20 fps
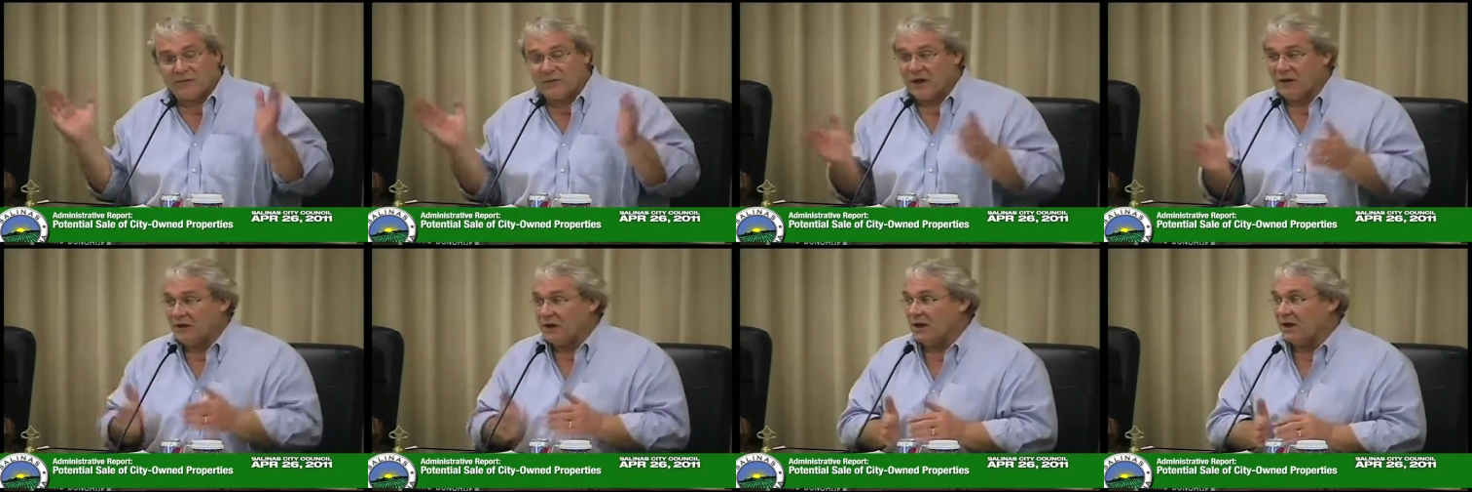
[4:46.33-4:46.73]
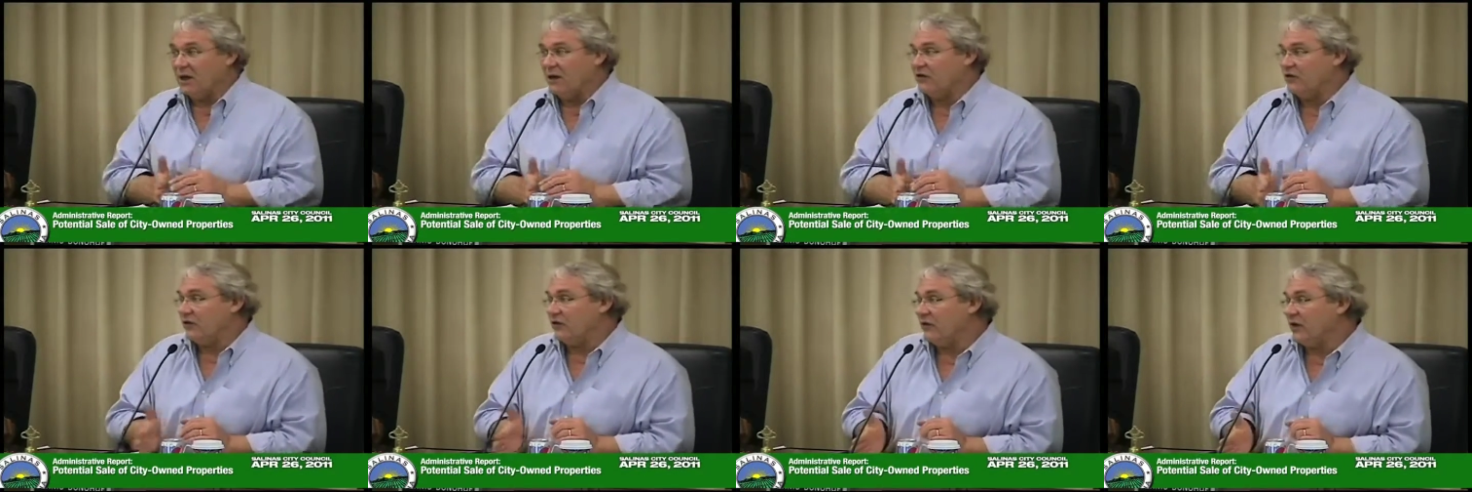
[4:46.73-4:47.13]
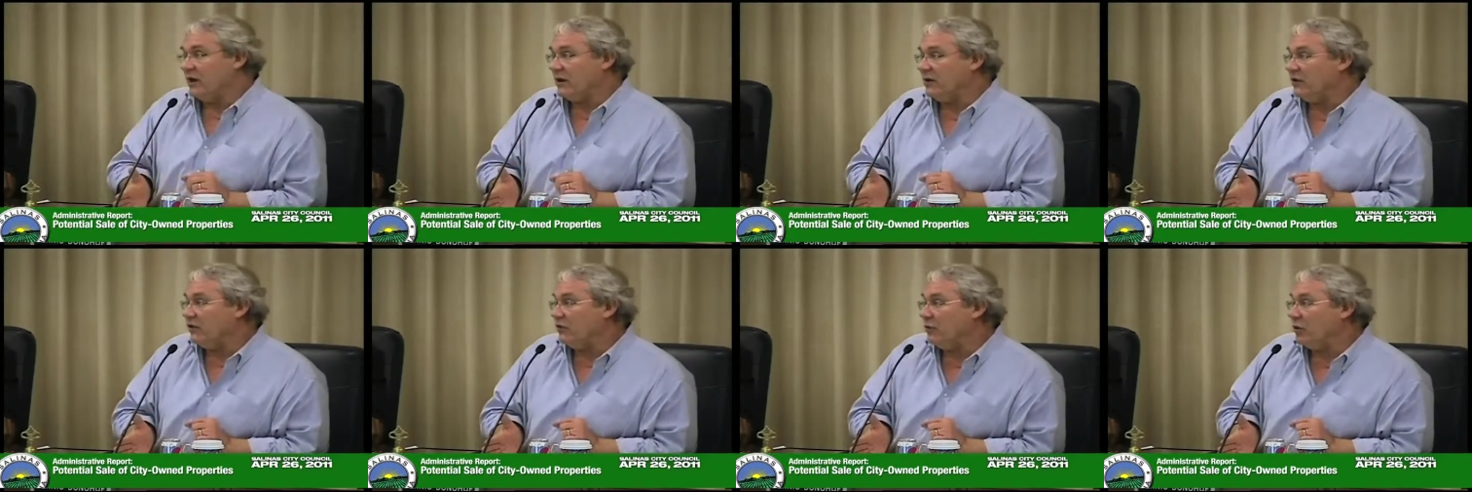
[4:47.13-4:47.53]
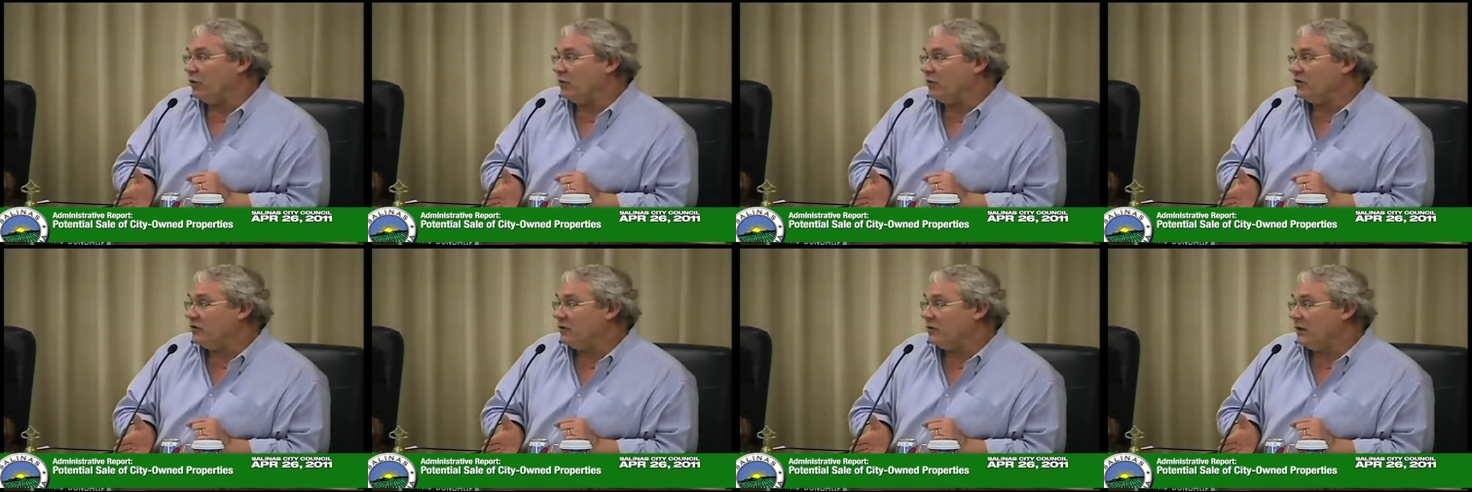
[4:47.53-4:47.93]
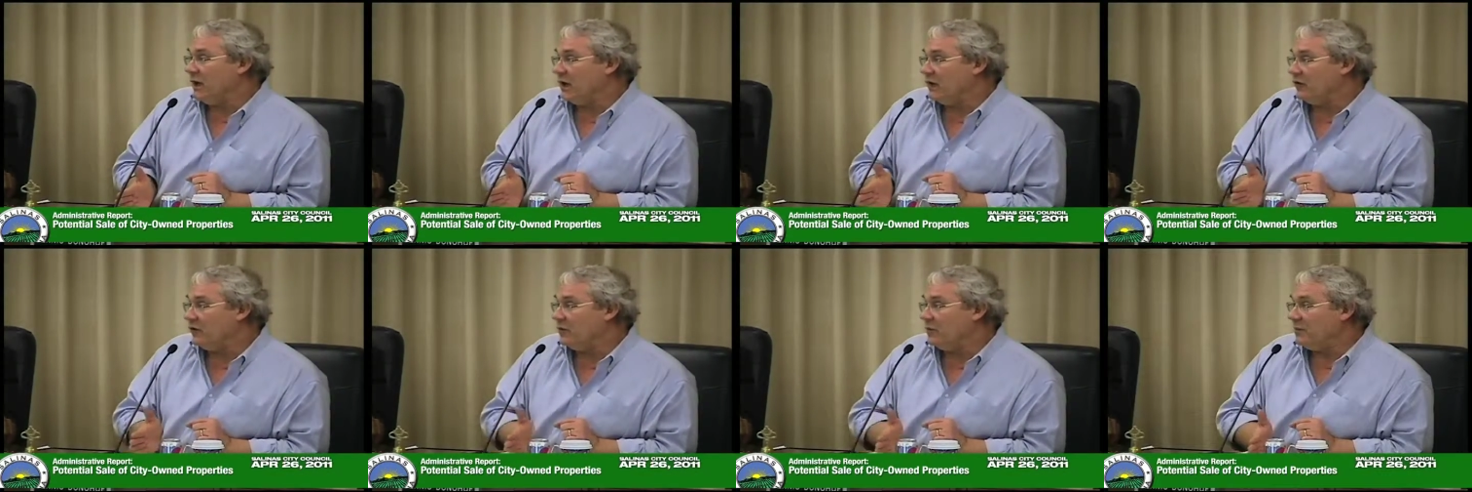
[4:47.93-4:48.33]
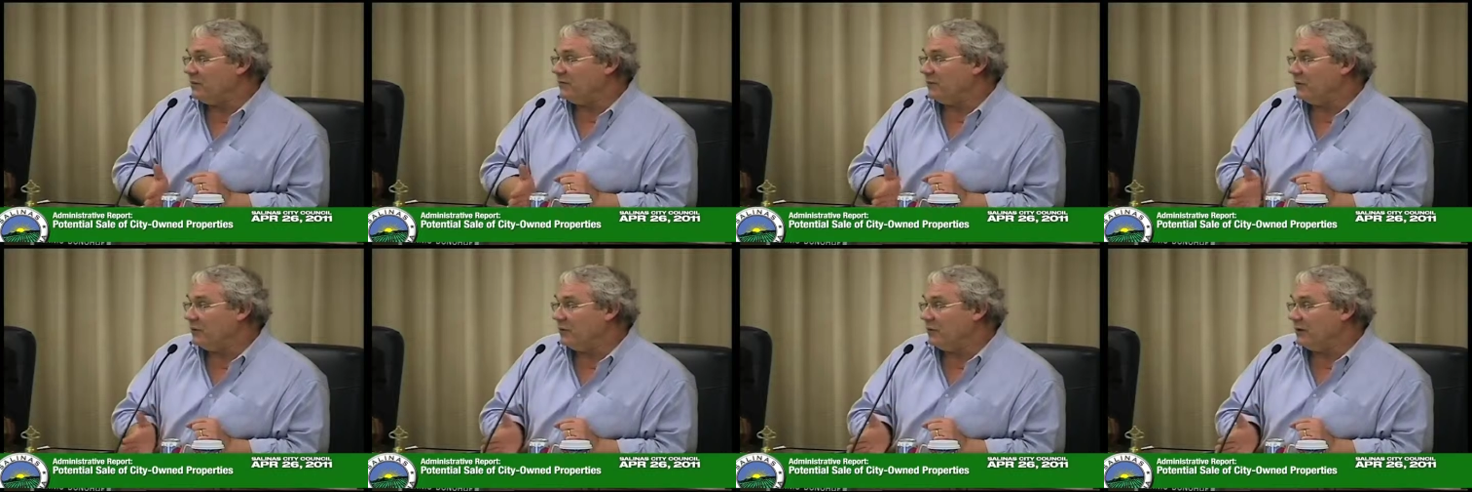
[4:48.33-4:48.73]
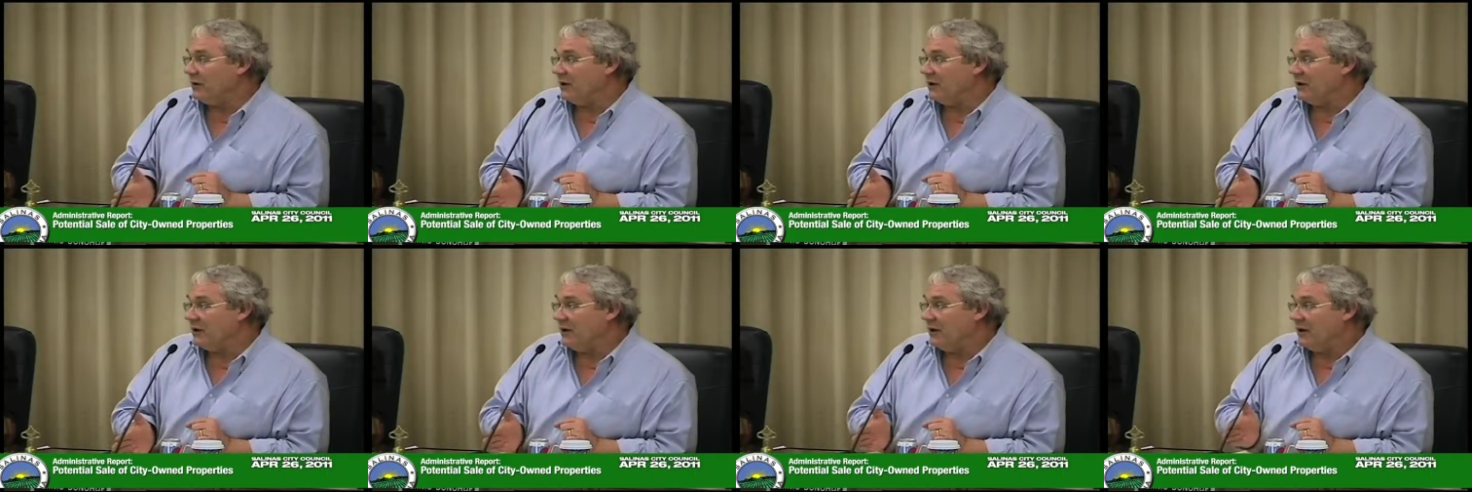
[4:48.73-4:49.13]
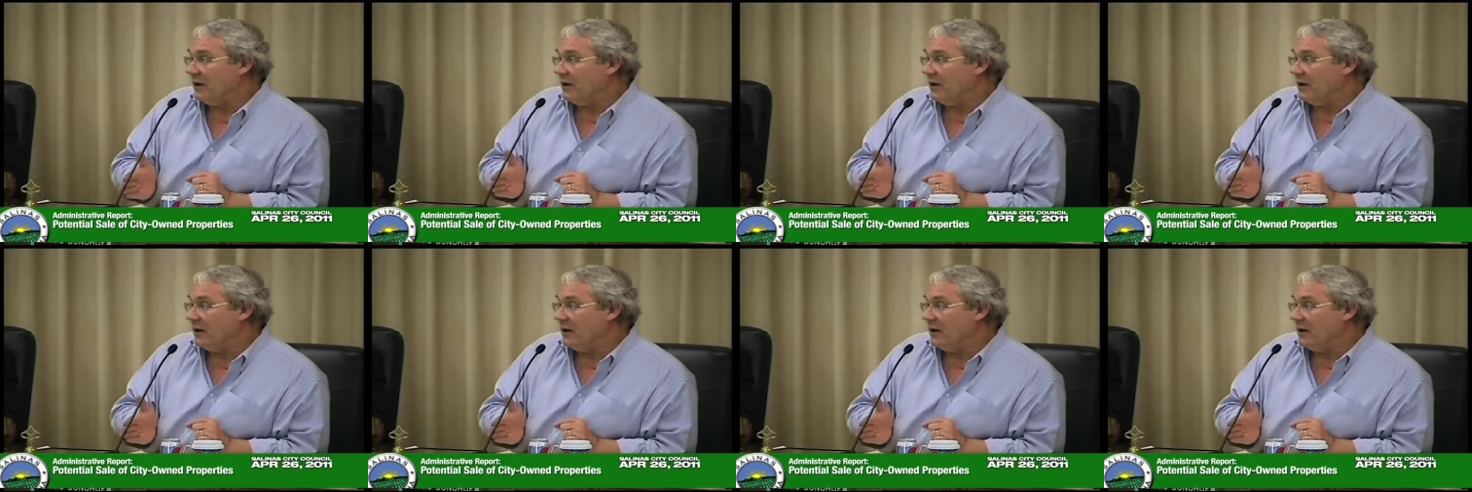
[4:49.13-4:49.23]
and then I'll just take this moment to announce before we